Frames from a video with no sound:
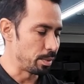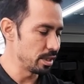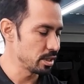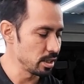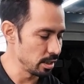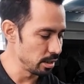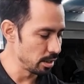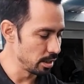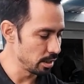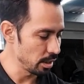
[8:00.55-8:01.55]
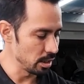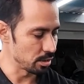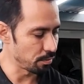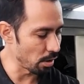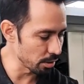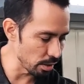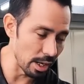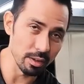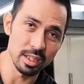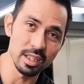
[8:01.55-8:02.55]
piston is farther
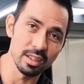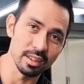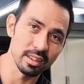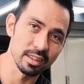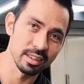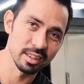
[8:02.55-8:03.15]
out here,